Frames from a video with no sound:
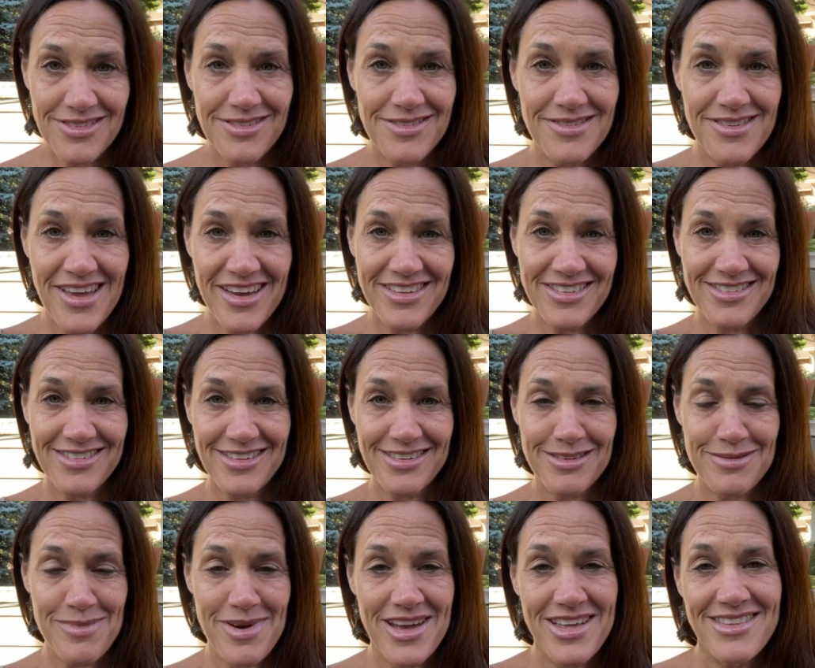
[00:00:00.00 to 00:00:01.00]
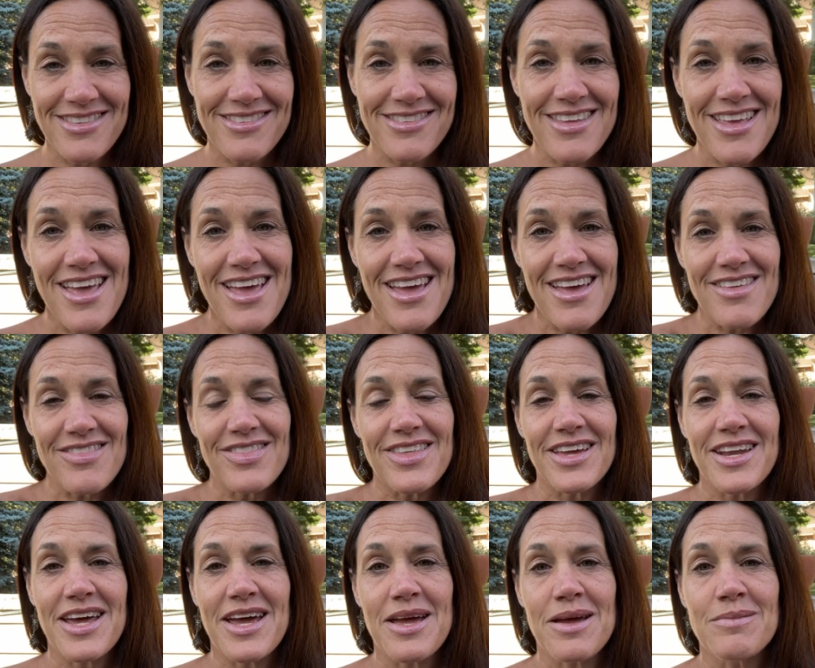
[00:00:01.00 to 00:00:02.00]
next 6 months
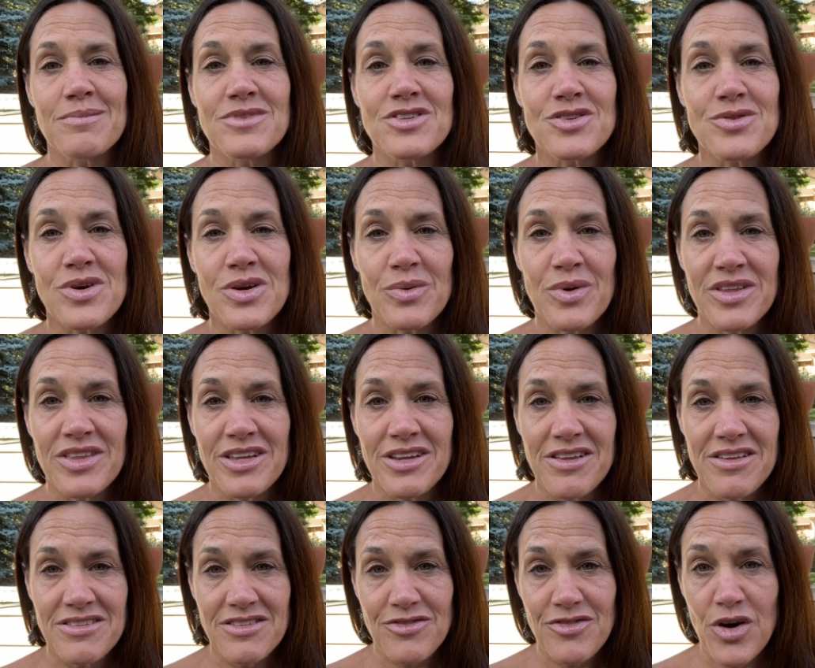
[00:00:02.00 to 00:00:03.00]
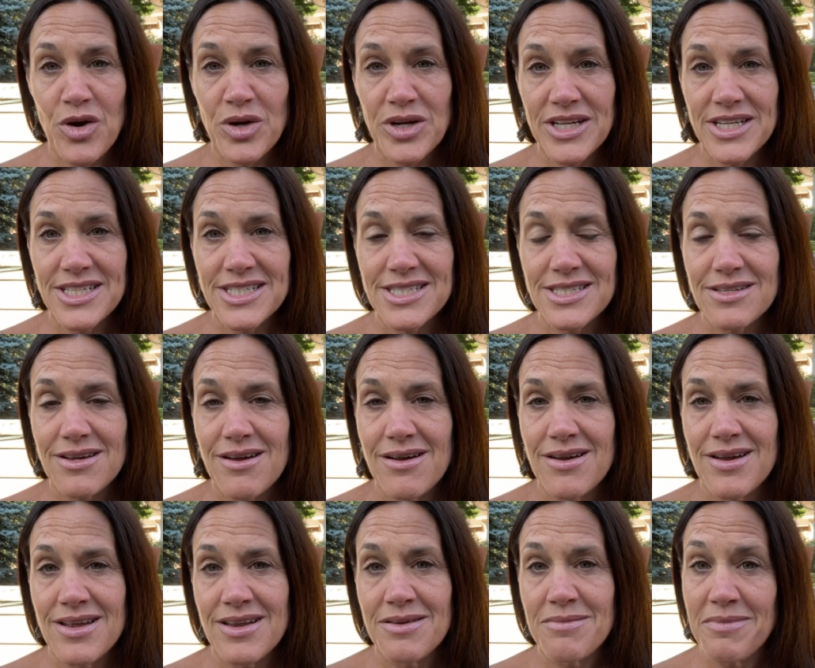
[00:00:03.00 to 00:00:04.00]
that I'm doing one that is focused
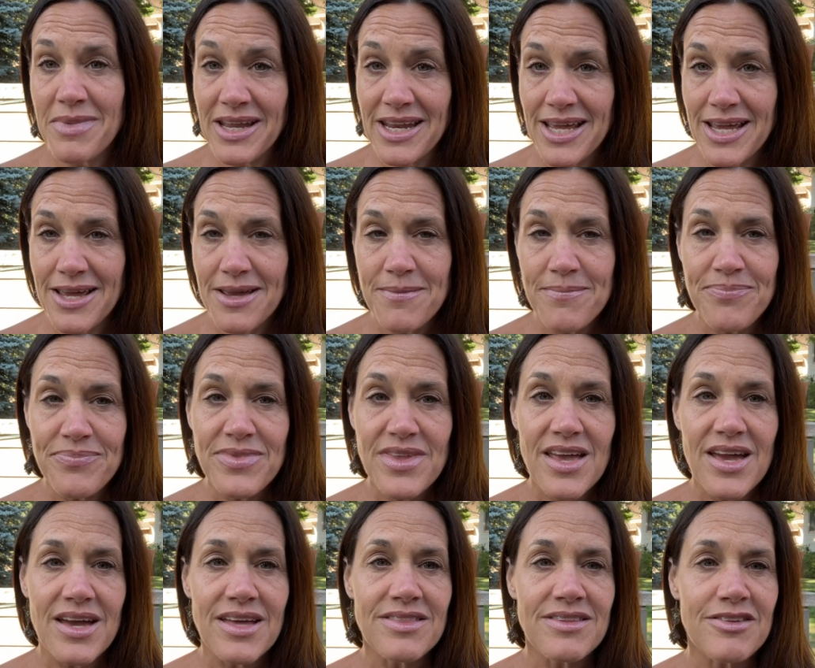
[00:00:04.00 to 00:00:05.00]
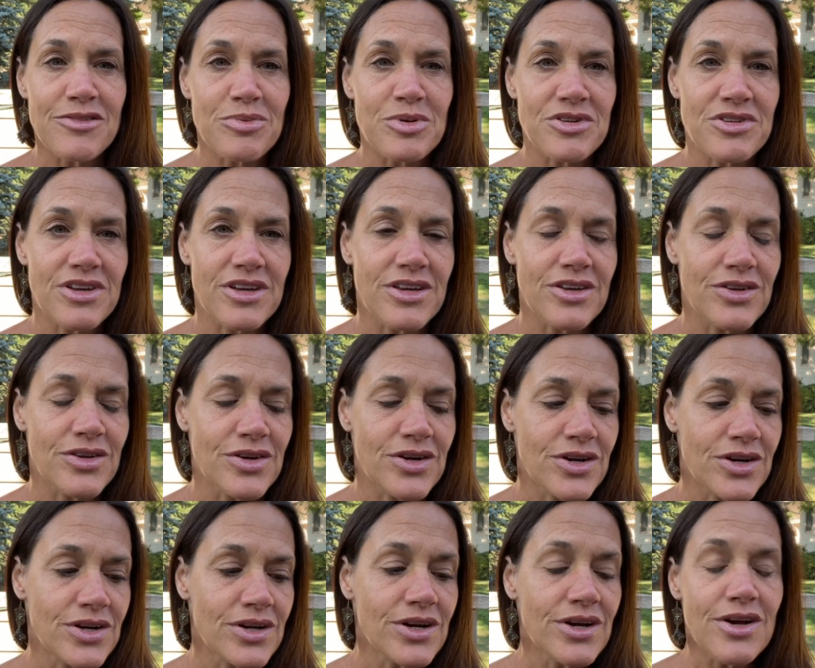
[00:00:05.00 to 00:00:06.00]
on money. And this
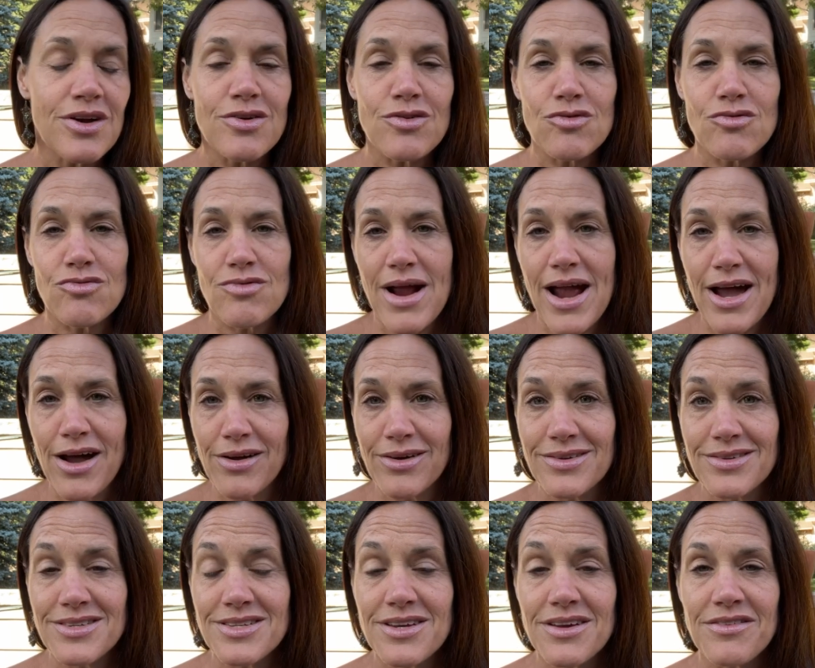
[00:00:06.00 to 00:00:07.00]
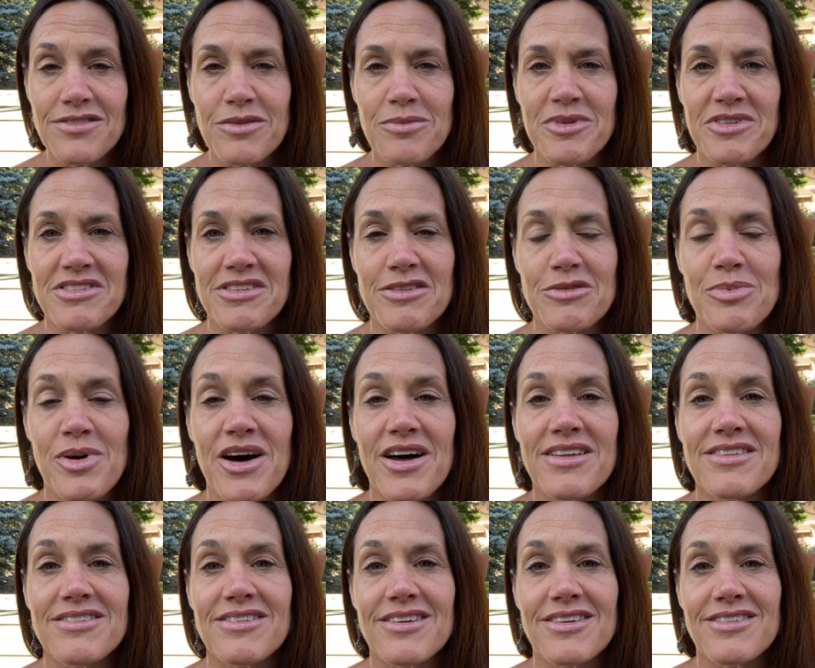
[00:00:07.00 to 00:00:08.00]
particular round of the business
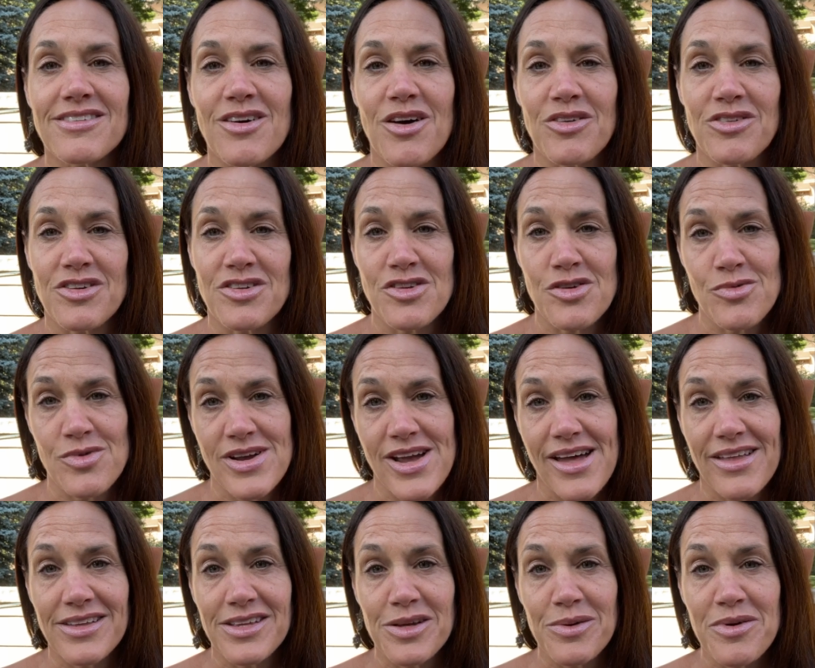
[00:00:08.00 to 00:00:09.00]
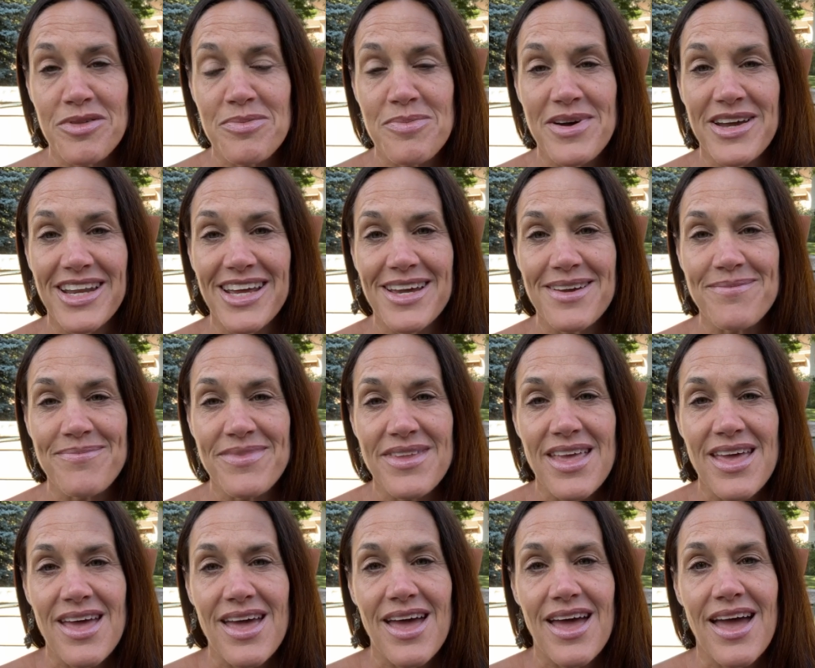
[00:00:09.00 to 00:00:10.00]
pods is called A New Reality with Money.
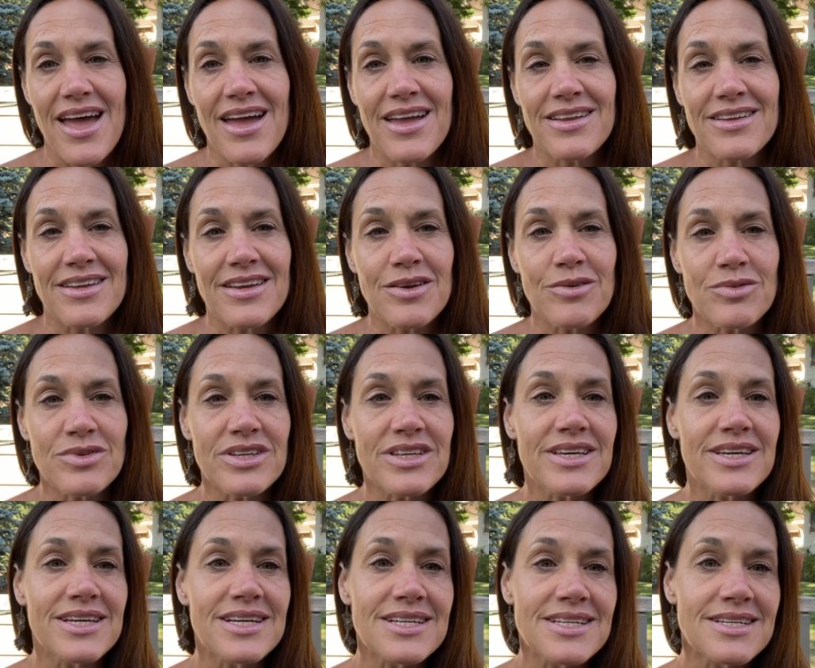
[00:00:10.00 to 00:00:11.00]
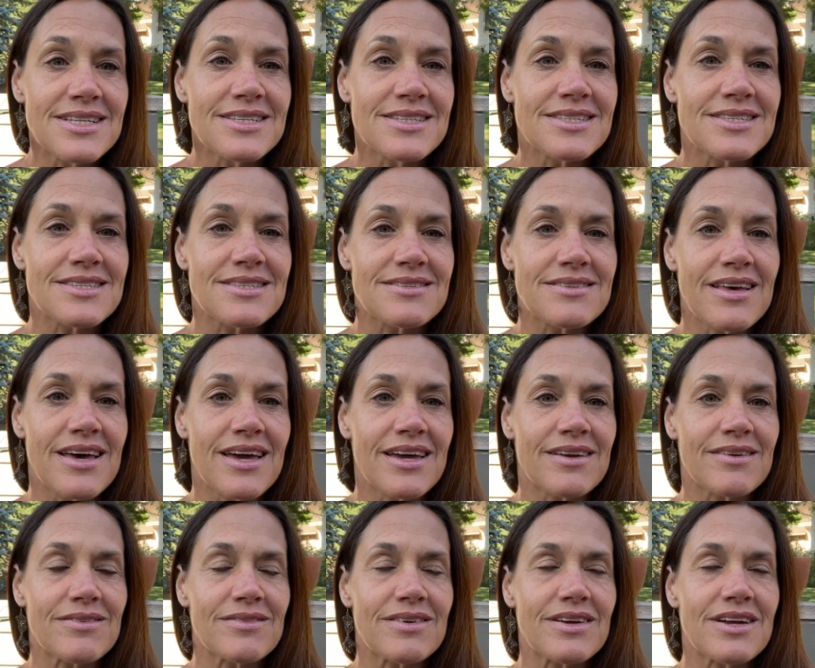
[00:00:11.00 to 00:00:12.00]
And it really is, like,